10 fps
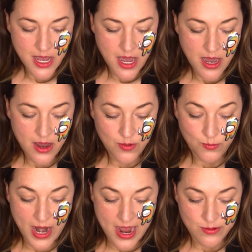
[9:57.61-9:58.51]
uh,
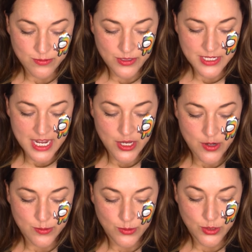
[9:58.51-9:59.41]
round, it
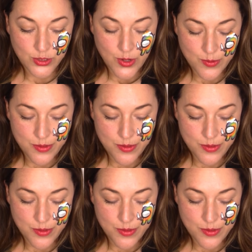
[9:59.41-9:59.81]
goes so